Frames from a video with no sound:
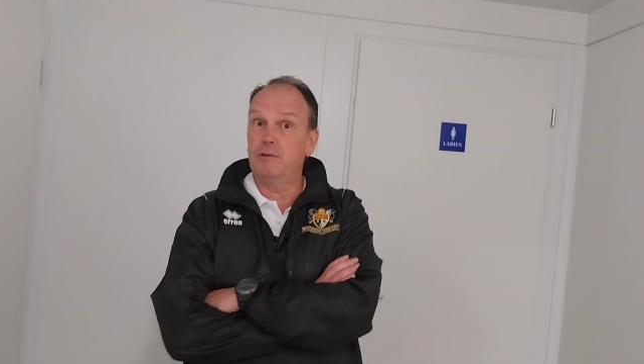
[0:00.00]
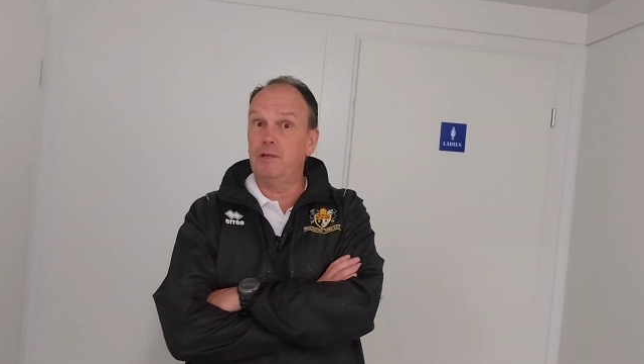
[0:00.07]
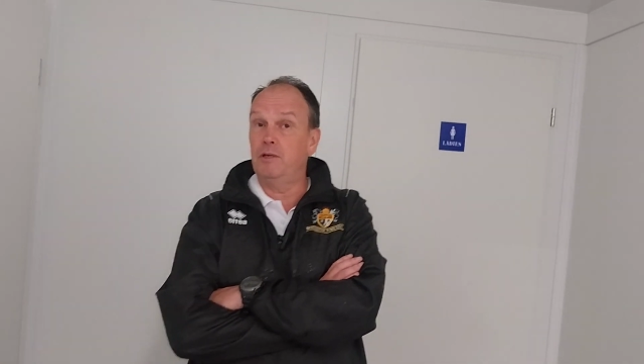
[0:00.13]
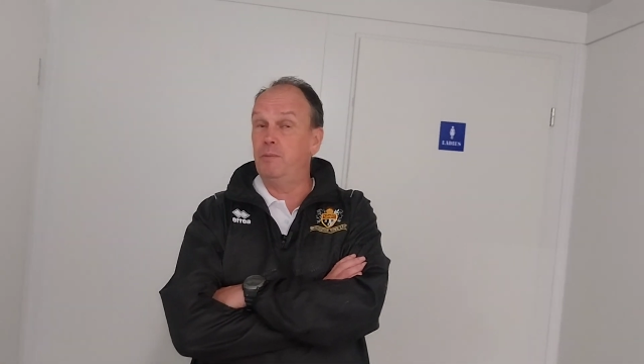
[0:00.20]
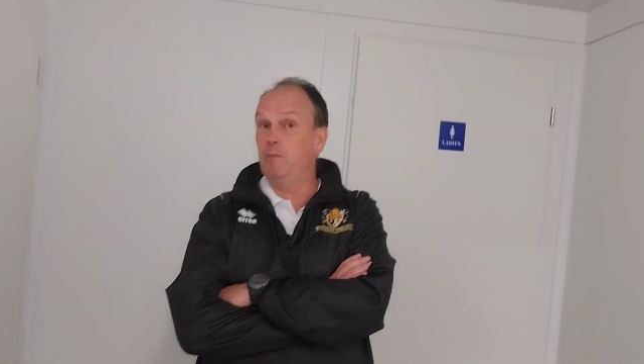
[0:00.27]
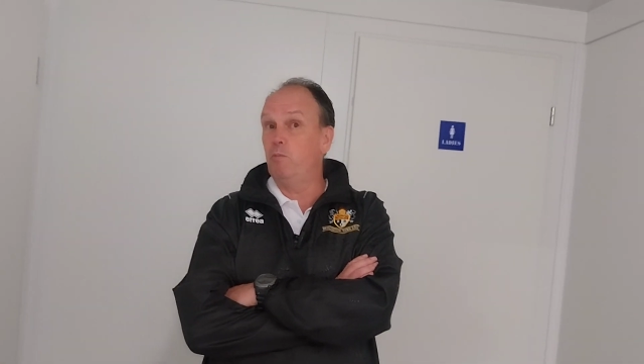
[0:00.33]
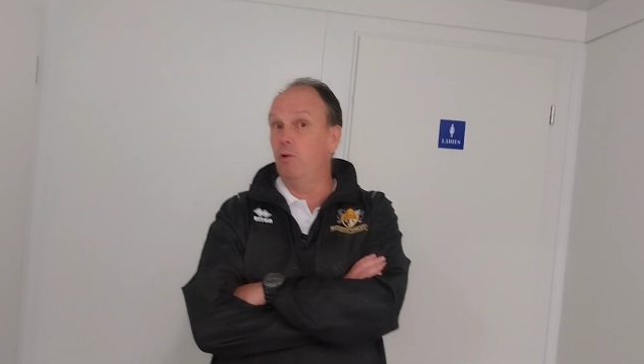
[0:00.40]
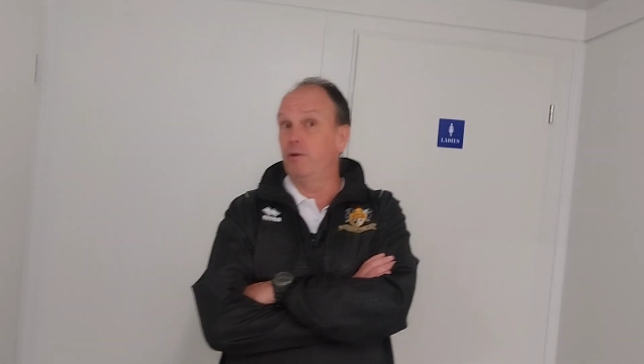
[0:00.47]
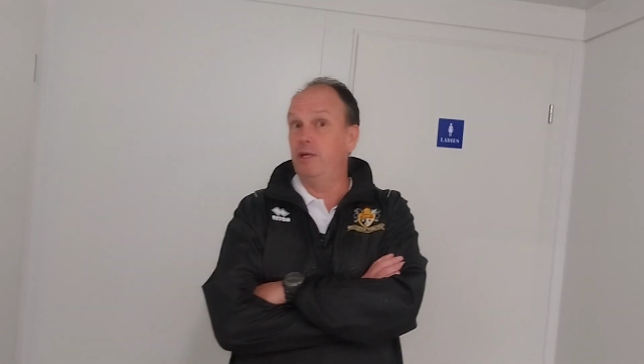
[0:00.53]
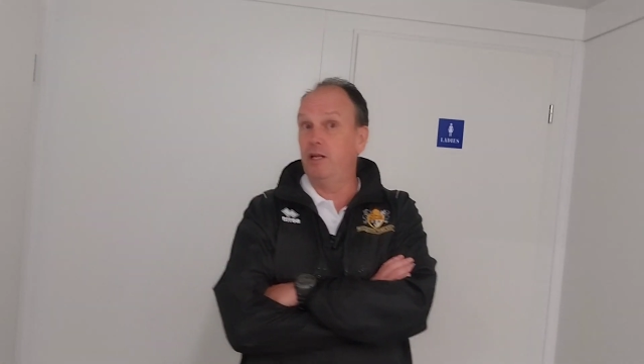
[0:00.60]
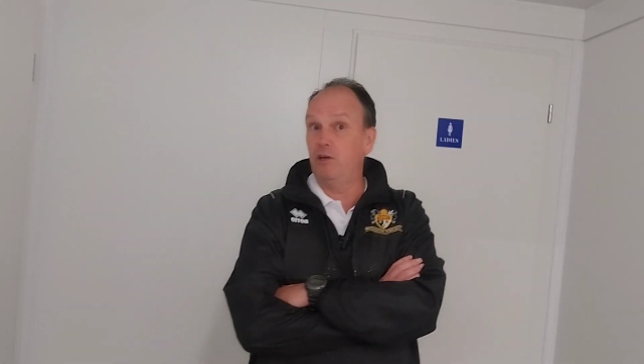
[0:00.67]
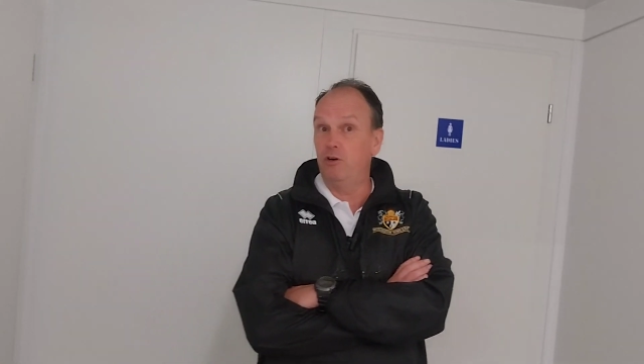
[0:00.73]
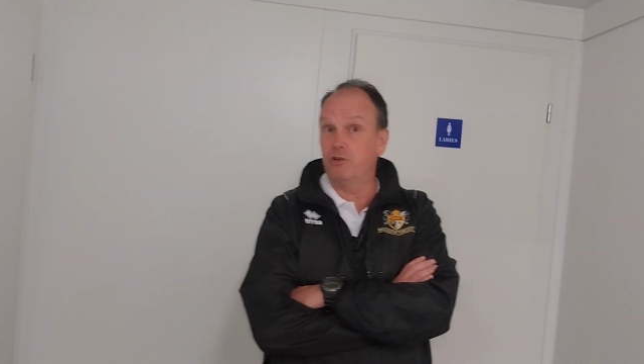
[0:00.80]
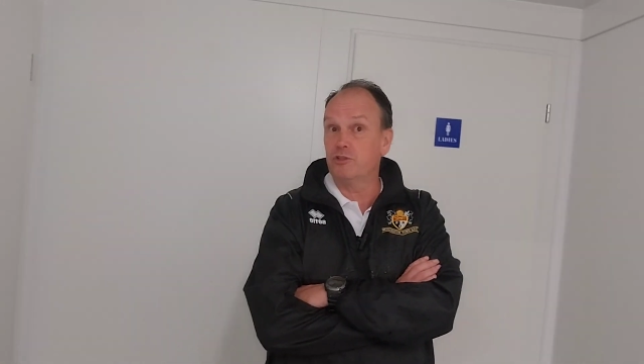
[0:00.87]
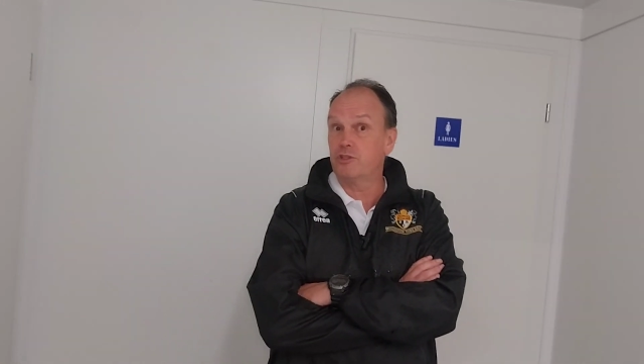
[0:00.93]
it'd have been
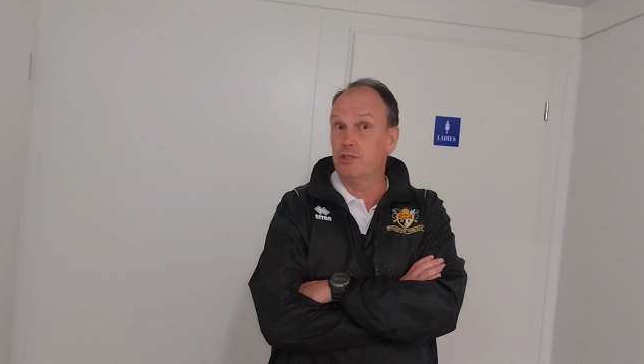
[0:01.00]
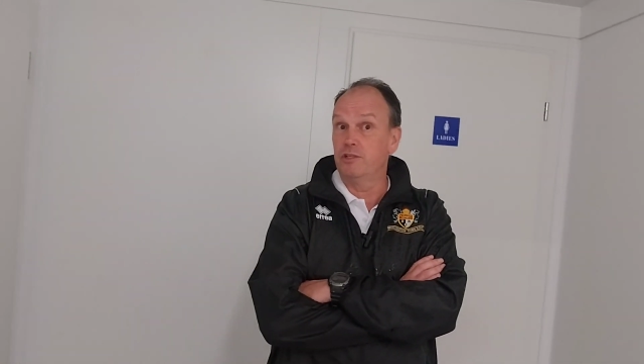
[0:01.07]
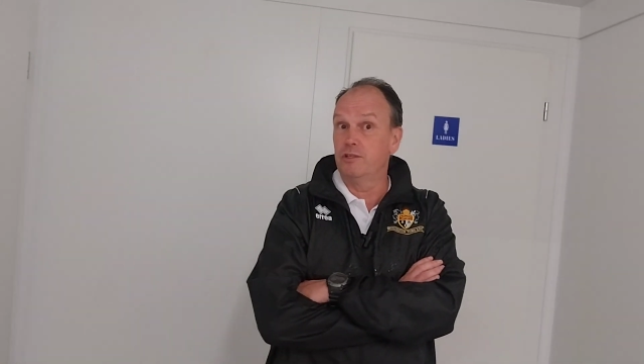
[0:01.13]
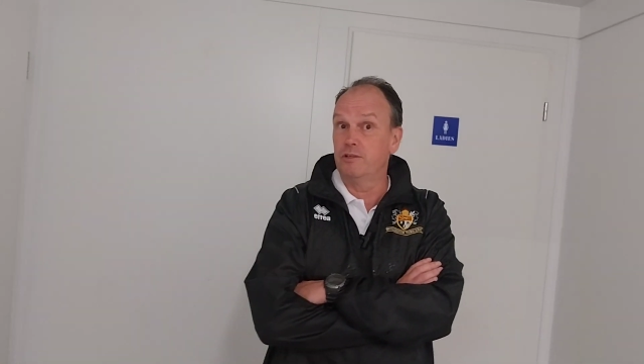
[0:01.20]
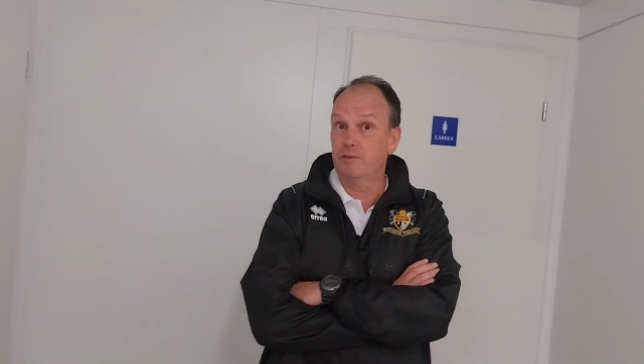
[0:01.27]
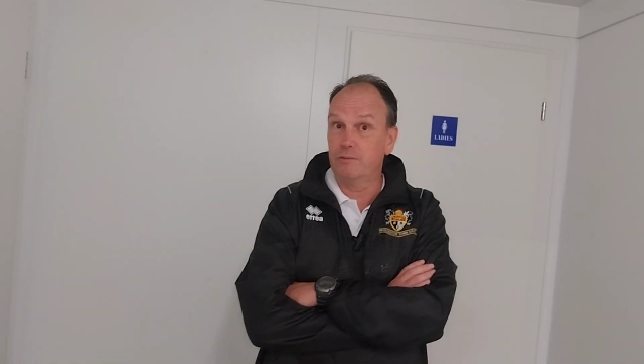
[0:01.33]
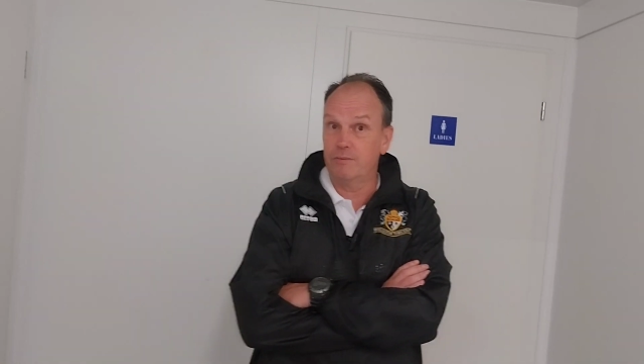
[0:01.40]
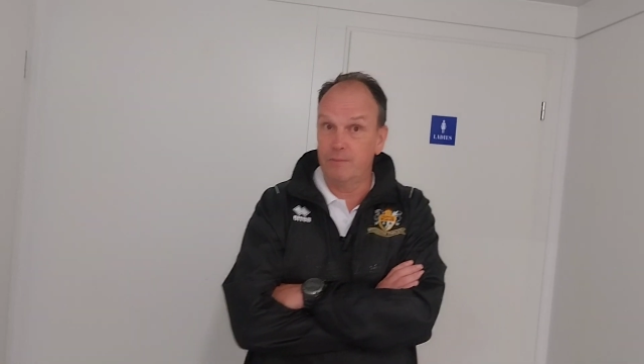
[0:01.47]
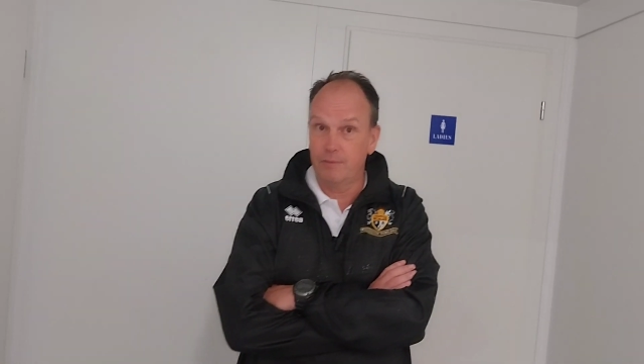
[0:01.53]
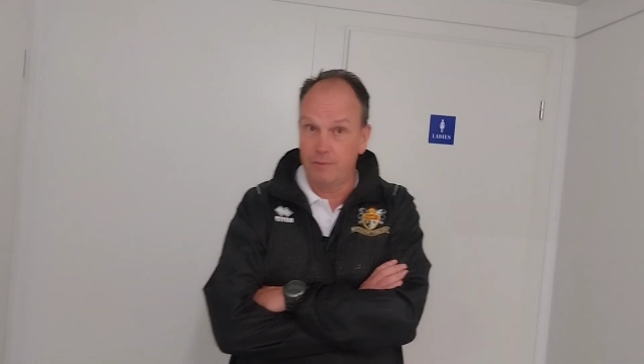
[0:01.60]
1-0 us, and